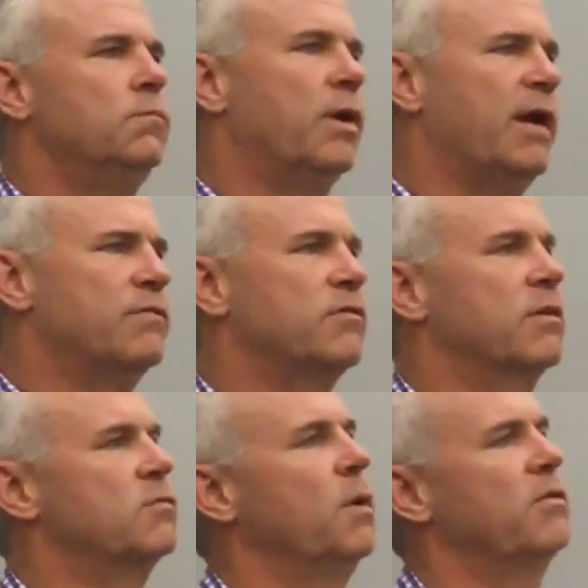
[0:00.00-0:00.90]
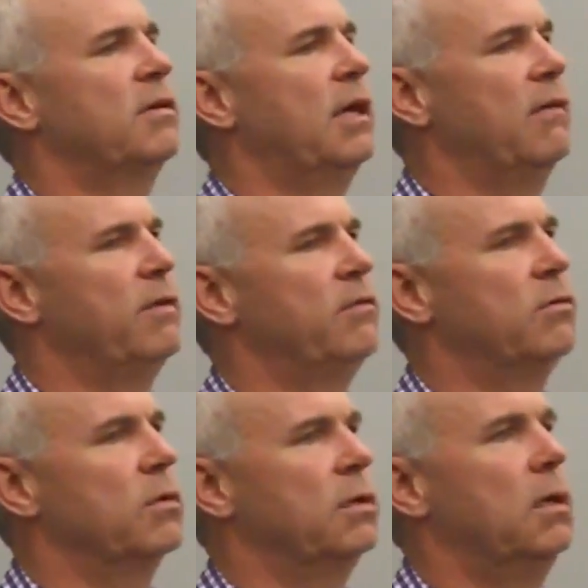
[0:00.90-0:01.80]
But after six months, he gave
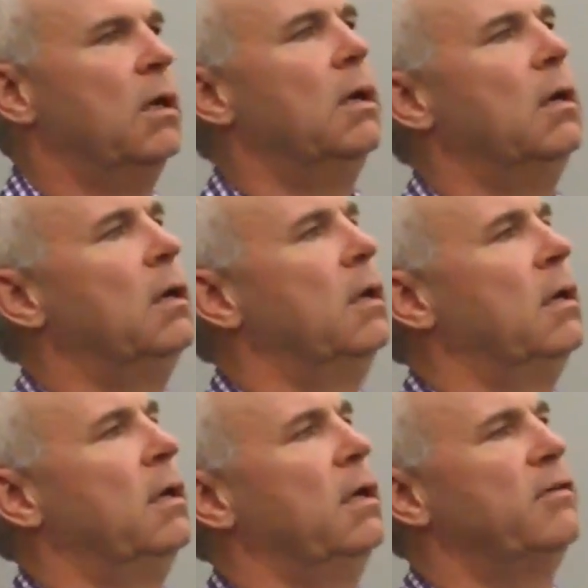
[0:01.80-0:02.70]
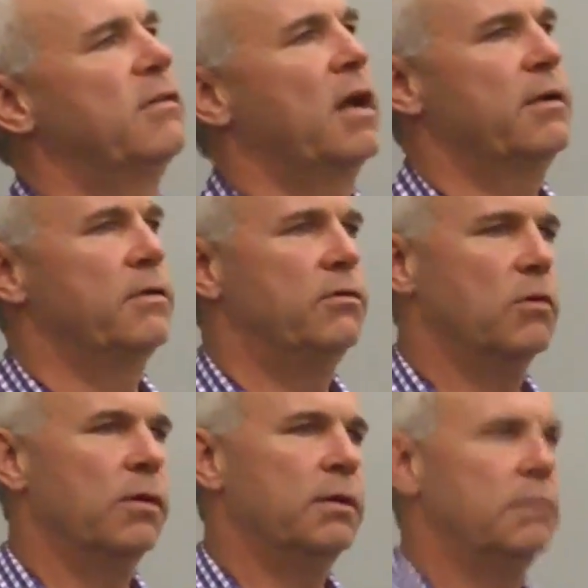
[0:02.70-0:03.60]
into it. He started to
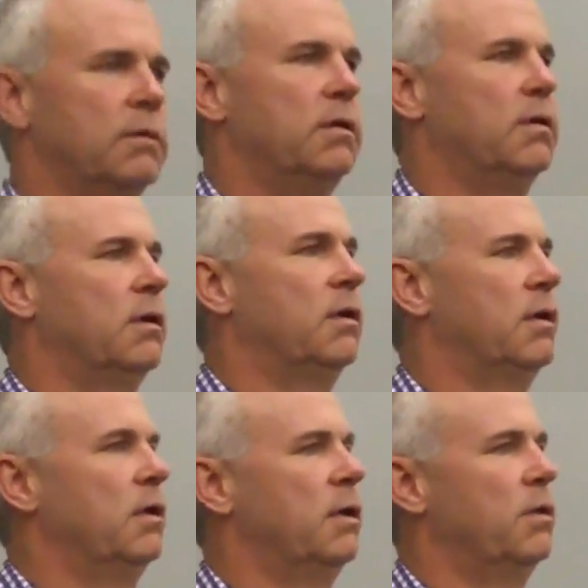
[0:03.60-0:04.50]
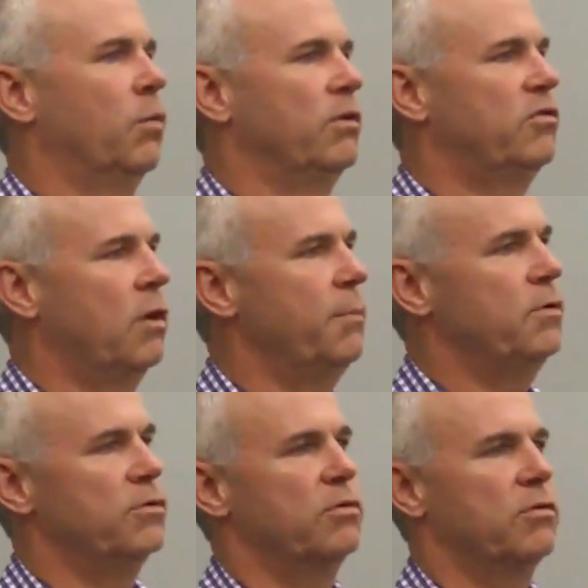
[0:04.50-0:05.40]
do it. When he stopped
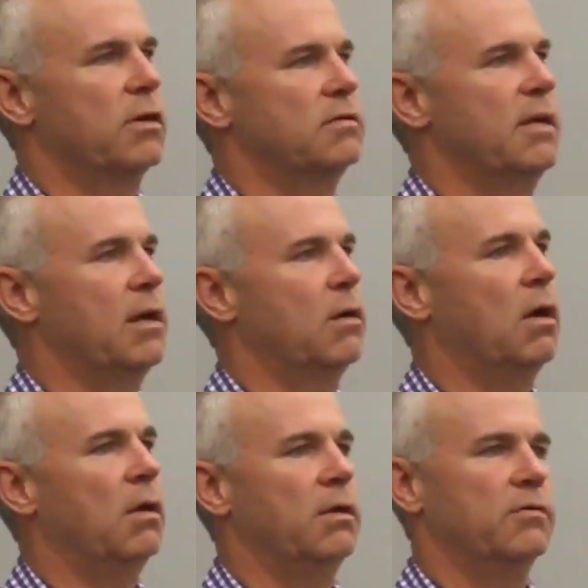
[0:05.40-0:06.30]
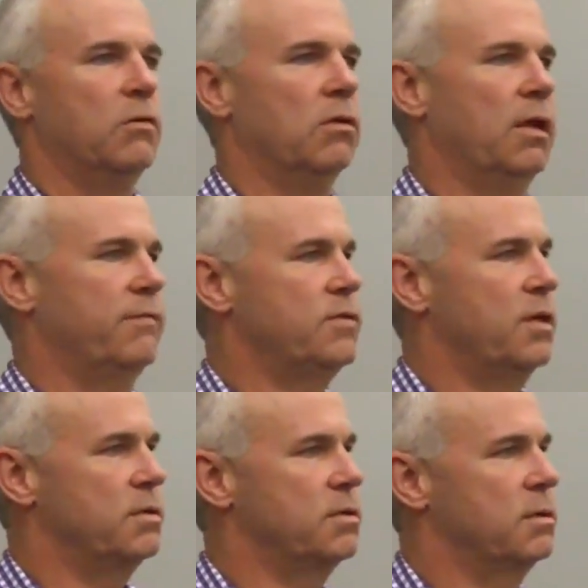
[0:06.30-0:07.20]
using drugs and alcohol, his whole life
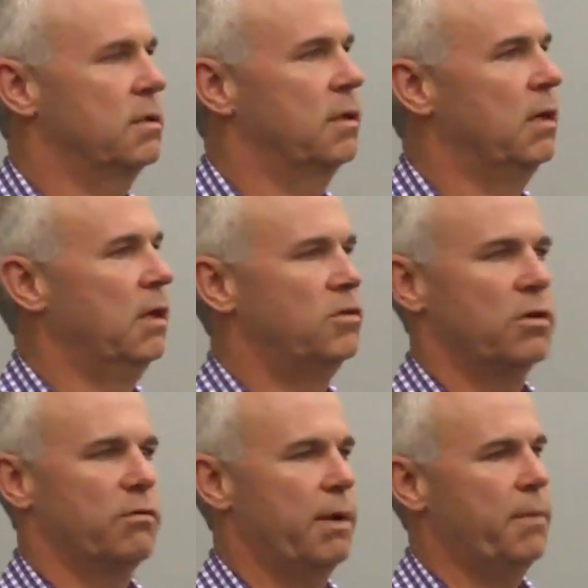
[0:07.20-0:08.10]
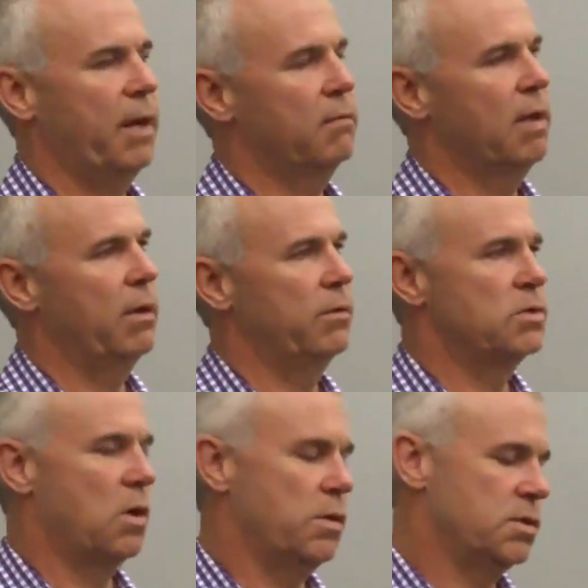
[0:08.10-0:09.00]
changed. Turned right back around. He
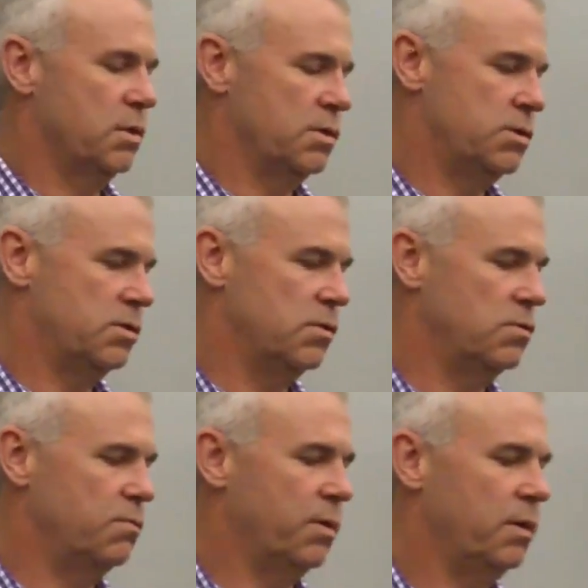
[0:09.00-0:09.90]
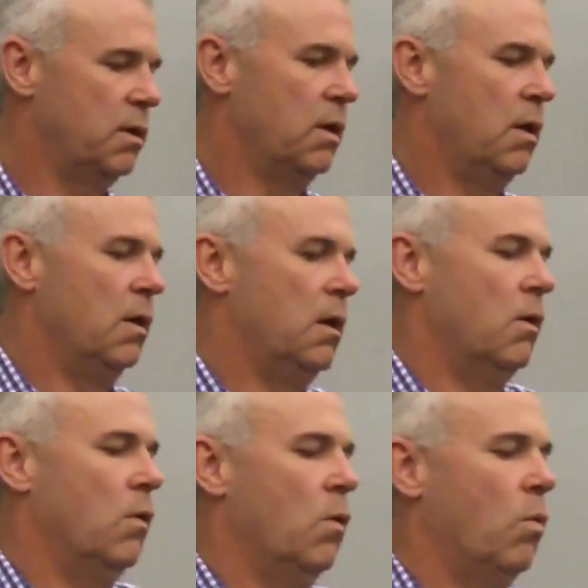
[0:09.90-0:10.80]
was always a good student, but
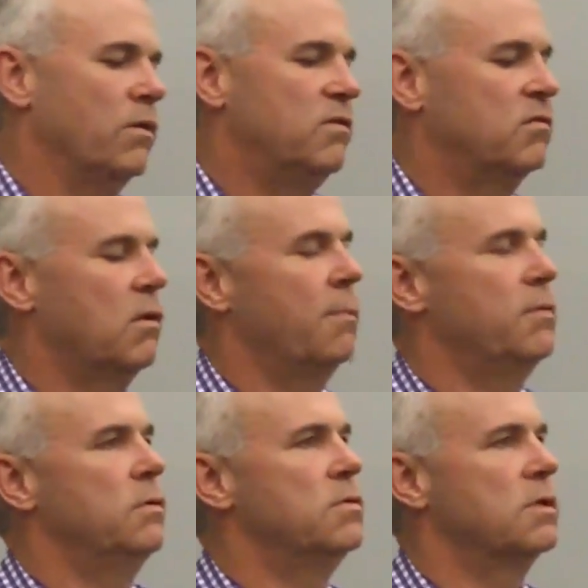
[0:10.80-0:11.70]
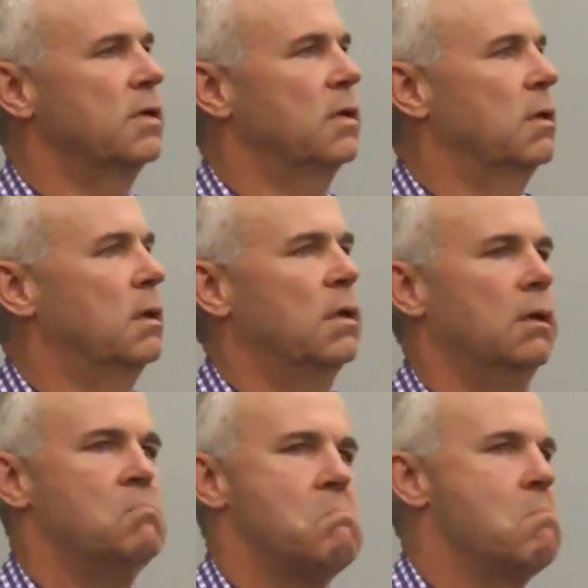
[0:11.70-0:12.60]
once he stopped using,
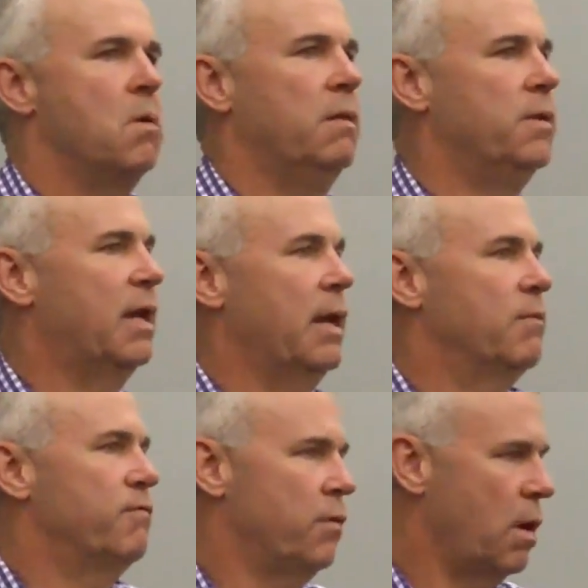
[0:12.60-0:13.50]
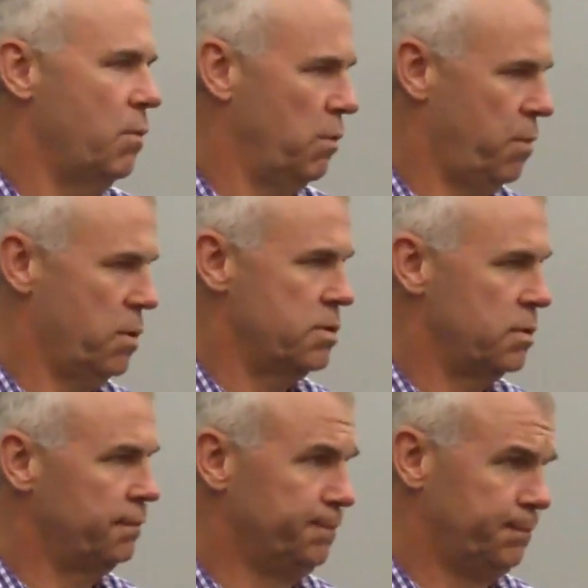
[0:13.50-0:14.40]
he became a phenomenal person.